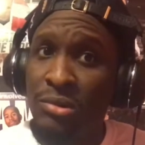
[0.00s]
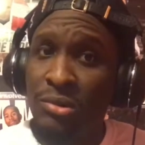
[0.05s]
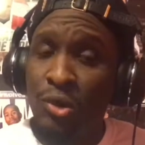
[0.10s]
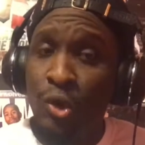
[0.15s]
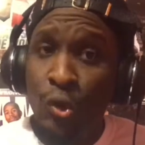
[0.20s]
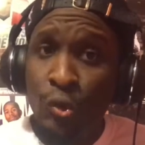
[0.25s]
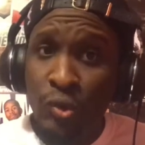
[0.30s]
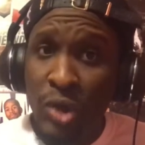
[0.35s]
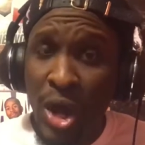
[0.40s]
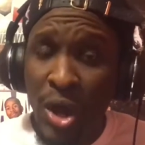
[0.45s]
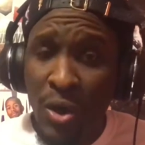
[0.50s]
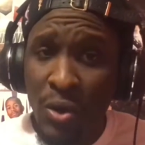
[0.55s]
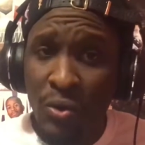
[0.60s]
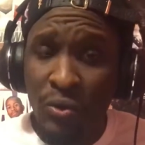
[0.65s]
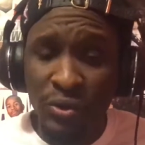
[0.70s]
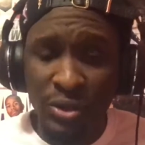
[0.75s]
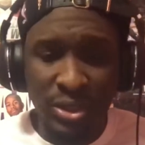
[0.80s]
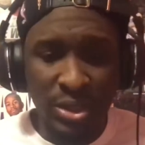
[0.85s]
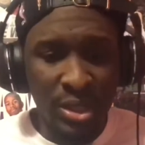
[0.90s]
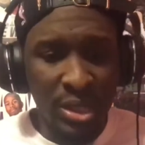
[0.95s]
Who
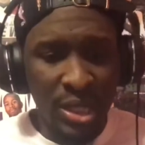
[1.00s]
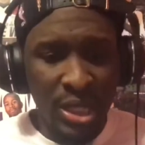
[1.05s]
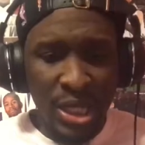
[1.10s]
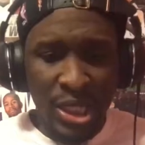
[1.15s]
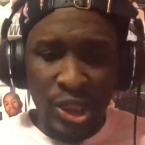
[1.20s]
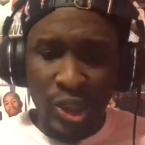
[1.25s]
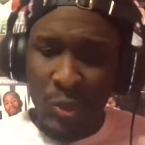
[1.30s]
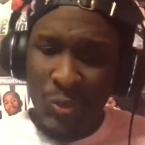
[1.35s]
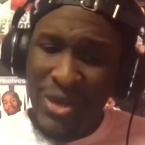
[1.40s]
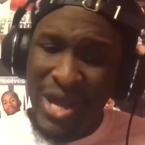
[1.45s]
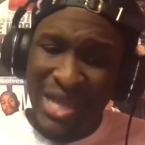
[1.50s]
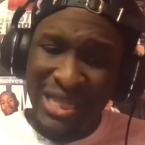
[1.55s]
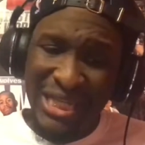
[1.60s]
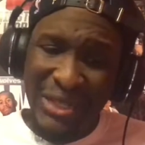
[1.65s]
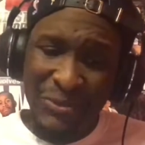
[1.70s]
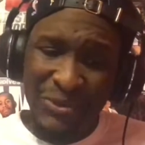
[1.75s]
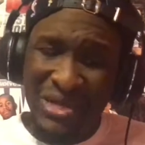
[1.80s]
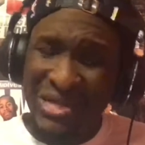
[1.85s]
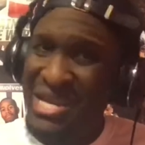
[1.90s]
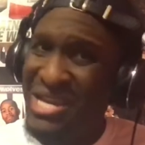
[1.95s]
knows? So we got to
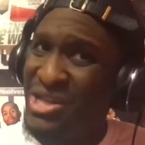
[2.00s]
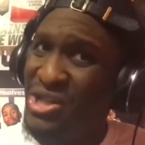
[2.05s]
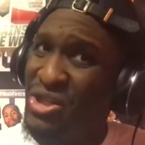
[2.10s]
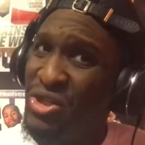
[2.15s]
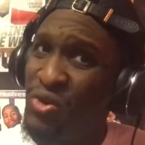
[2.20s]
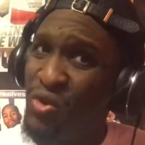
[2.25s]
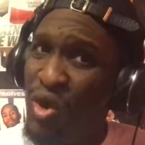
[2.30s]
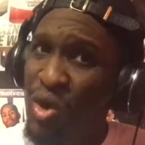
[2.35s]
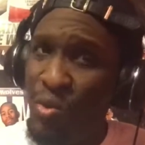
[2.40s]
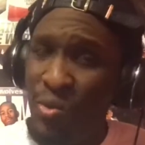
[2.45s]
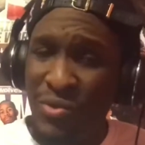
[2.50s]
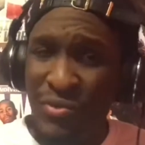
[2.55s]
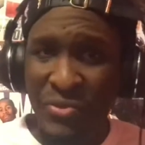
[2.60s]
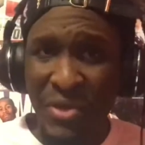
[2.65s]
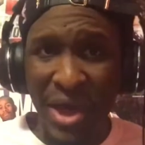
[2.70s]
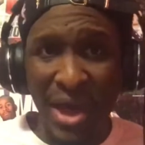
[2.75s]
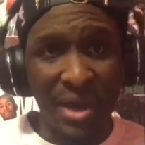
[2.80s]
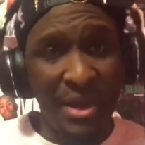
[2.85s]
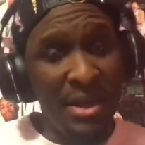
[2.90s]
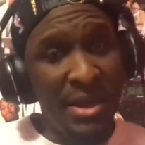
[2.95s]
see what the Knicks is doing with
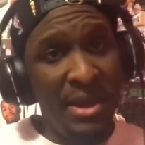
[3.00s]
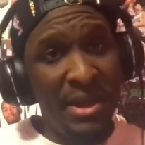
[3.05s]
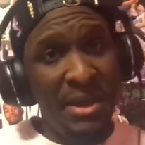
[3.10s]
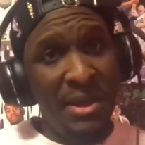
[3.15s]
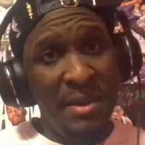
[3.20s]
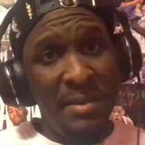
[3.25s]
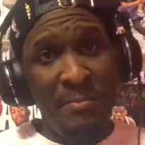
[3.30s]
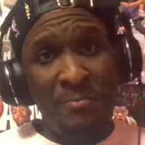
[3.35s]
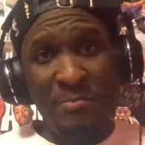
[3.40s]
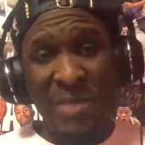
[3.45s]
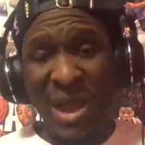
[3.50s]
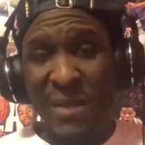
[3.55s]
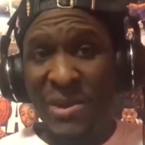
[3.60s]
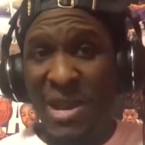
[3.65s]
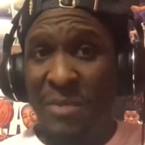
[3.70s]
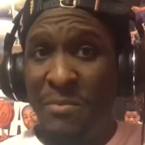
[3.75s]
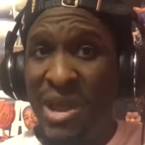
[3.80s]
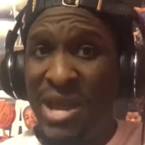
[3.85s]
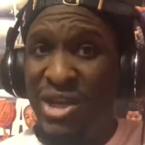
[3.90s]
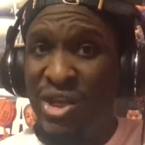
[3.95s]
that. Maybe
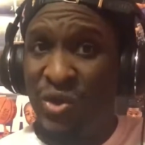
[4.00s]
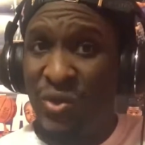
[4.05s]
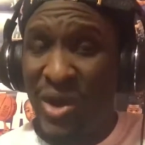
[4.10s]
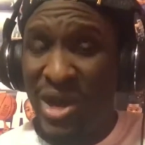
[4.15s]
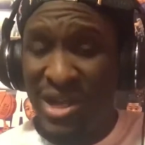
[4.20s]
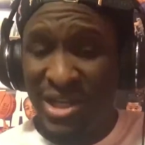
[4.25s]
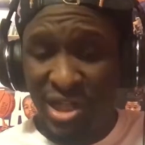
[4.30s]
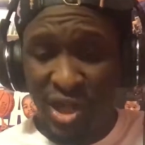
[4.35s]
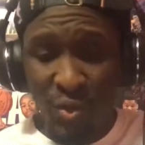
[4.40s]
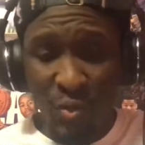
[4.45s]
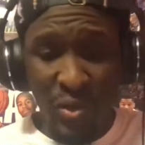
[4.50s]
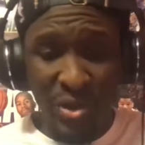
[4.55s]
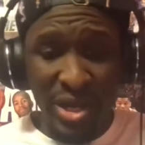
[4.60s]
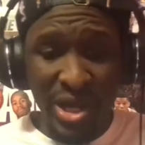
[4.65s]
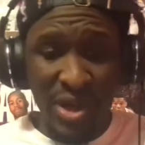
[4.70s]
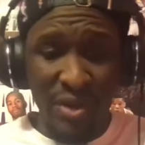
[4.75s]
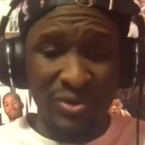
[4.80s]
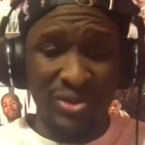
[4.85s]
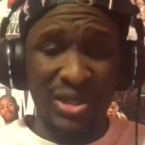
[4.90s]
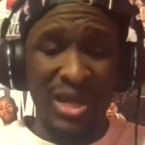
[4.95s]
they may trade someone
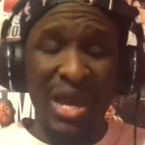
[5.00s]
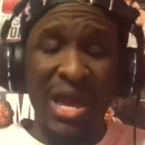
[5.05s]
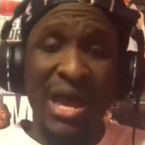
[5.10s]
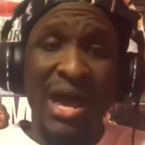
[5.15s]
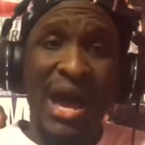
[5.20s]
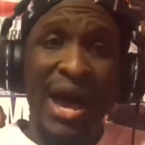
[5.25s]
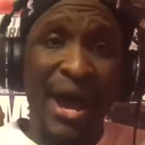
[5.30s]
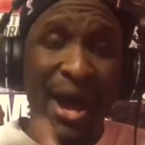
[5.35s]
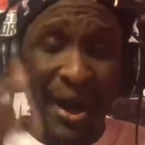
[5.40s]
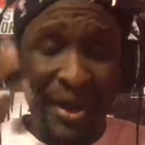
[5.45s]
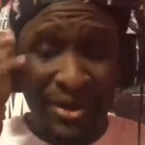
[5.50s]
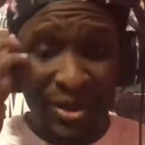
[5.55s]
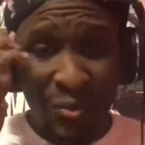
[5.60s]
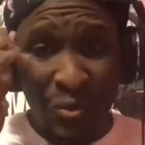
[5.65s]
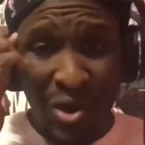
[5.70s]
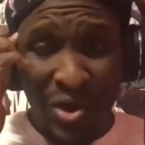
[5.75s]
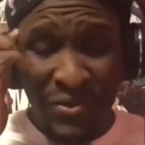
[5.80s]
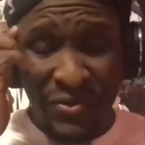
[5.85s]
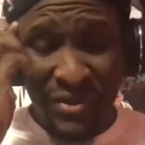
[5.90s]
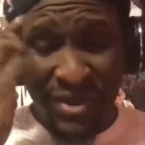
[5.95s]
else. The
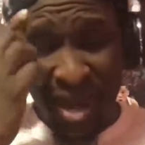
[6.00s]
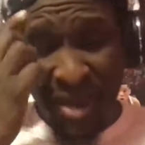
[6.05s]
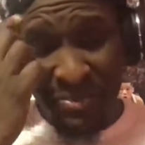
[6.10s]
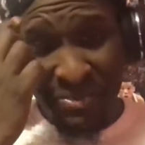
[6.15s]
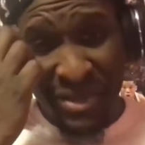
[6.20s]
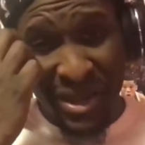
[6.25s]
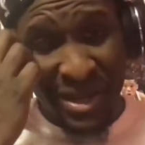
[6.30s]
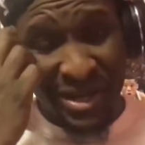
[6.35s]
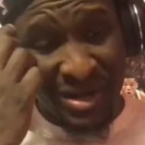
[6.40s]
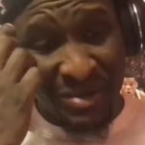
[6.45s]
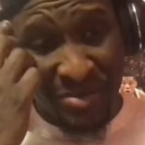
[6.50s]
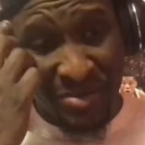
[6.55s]
one thing I'm thinking